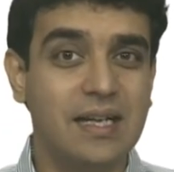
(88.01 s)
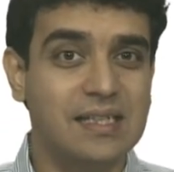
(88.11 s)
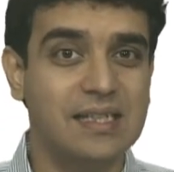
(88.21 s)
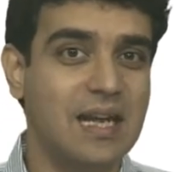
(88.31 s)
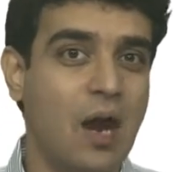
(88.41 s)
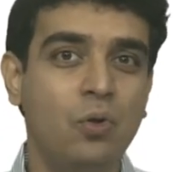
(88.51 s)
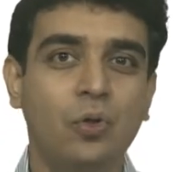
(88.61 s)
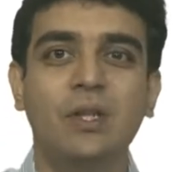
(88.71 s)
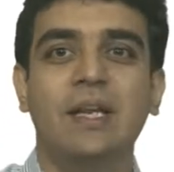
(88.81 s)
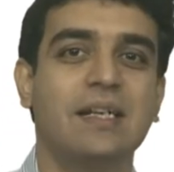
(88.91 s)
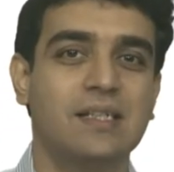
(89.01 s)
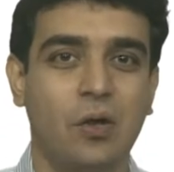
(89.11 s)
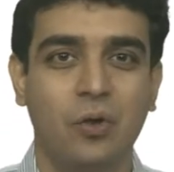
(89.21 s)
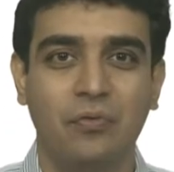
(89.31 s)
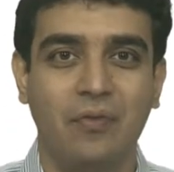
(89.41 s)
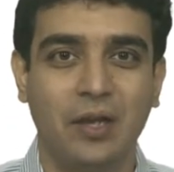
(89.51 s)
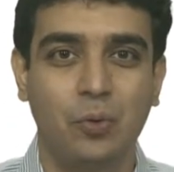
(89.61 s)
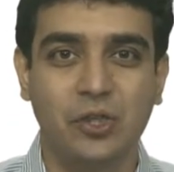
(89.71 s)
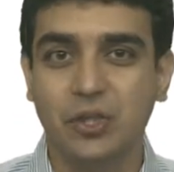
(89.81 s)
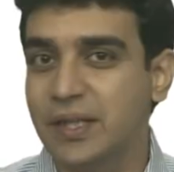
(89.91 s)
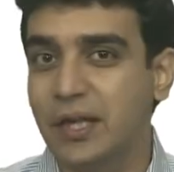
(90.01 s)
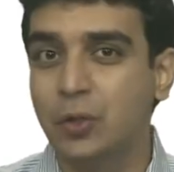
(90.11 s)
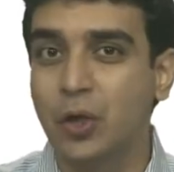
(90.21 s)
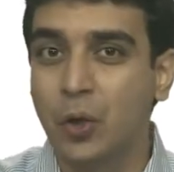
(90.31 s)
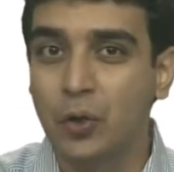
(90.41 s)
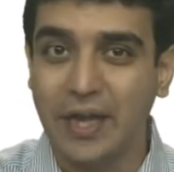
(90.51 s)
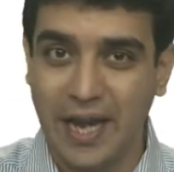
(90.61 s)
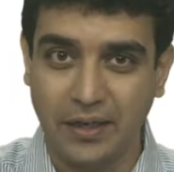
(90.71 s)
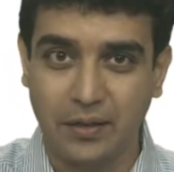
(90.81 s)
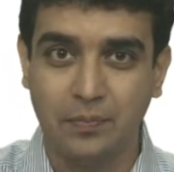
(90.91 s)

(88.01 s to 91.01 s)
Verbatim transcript: discount to the next round of valuation that you are going to get.